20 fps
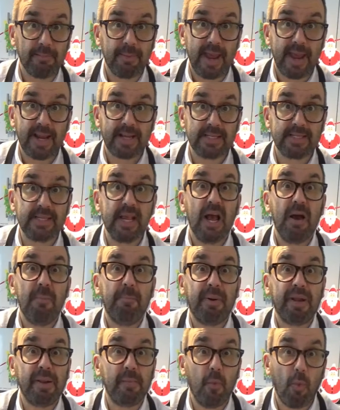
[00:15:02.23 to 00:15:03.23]
mix,
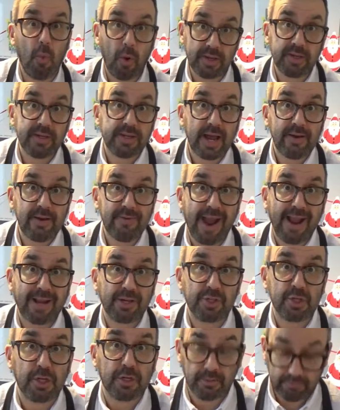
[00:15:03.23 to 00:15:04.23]
but in one
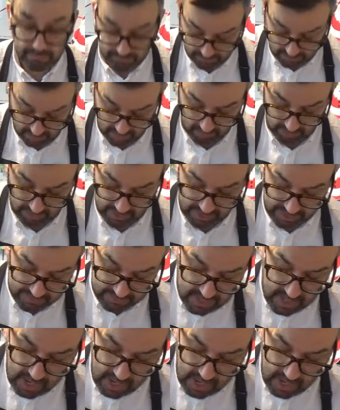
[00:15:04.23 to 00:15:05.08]
direction. Okay,